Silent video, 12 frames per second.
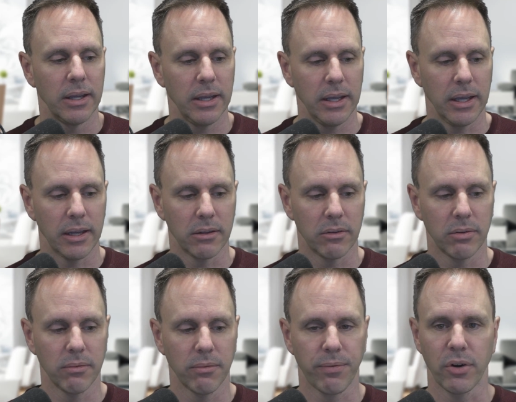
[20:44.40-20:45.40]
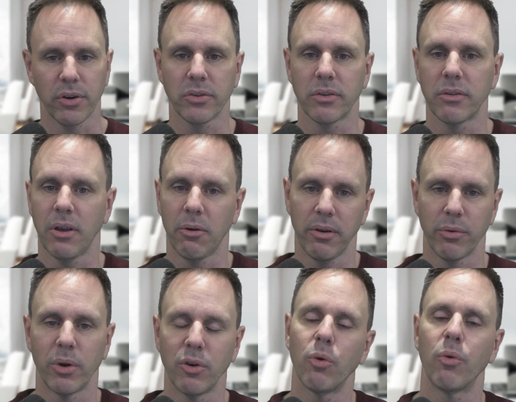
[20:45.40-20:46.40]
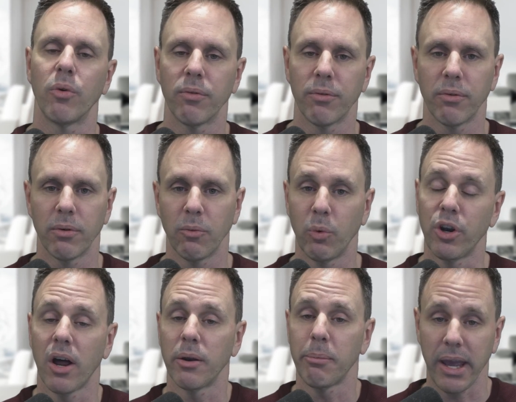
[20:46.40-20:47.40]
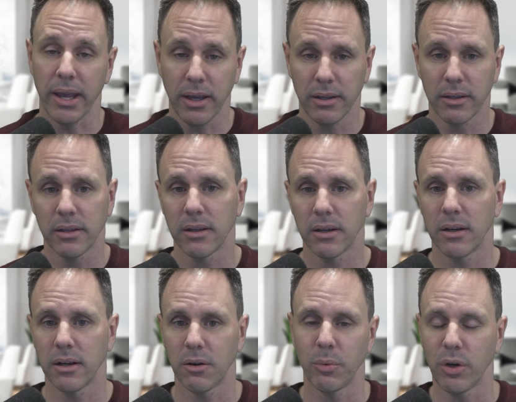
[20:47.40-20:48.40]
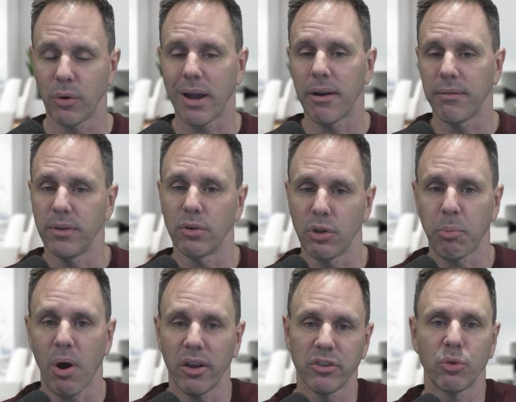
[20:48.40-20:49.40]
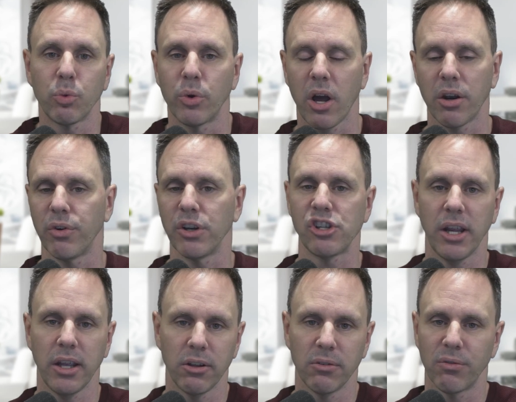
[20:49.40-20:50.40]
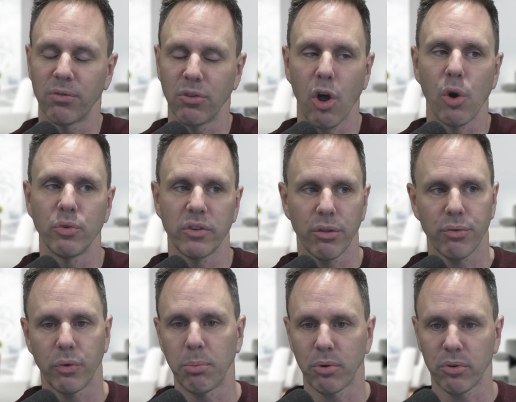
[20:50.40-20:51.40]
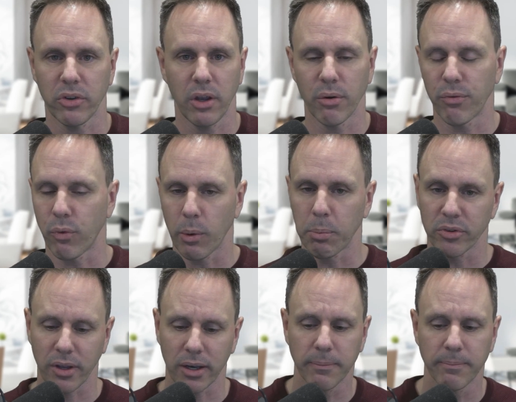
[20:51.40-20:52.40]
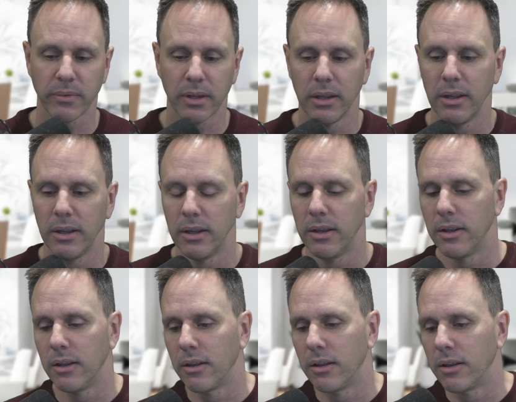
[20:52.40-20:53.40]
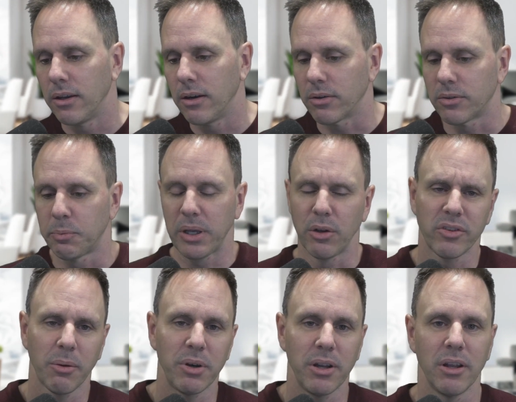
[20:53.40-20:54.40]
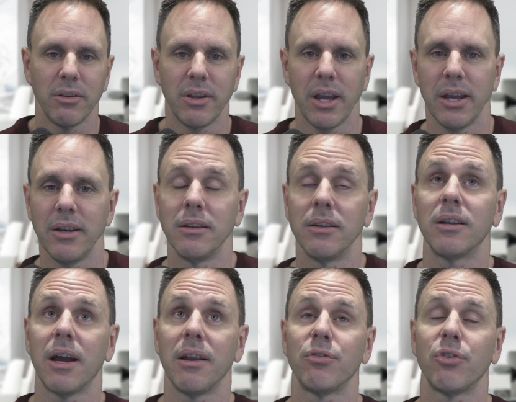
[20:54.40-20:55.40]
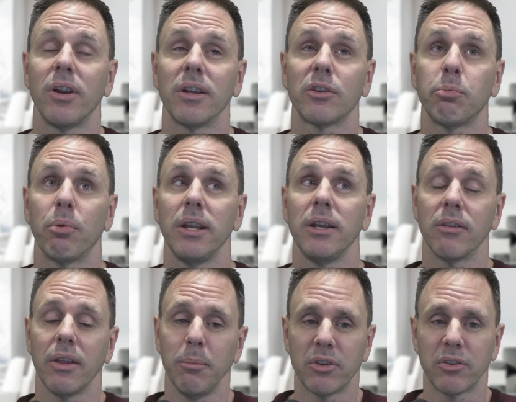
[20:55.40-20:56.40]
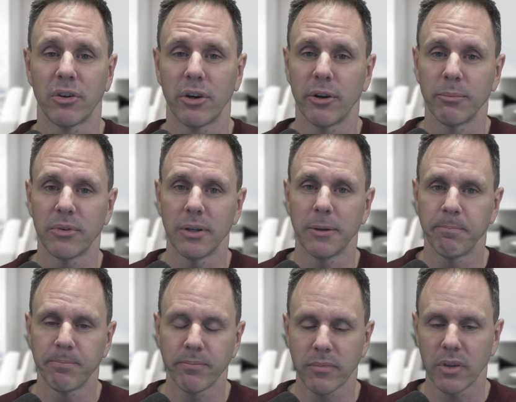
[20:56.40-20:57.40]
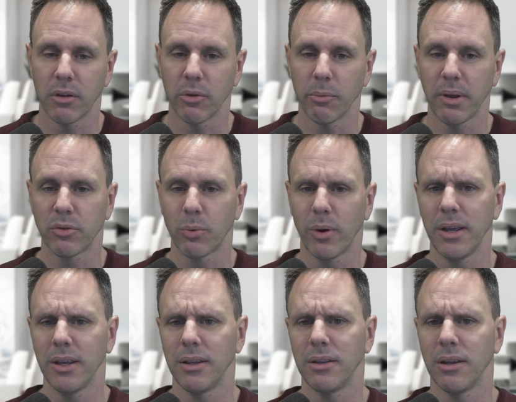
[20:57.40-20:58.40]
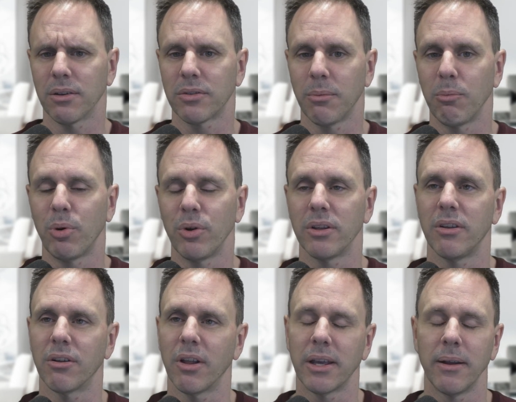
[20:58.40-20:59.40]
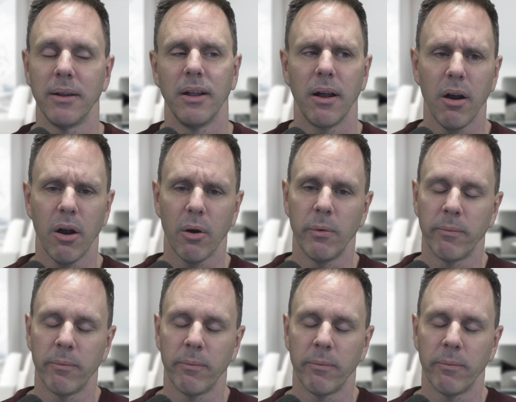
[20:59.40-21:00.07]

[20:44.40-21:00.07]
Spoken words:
And first, tell everyone we're not a bank. We don't have deposits. We're not originating loans at 3% or 4%. I was speaking to somebody the other day and kind of trying to explain it in layman's terms, and the best way someone put it, they're like, oh,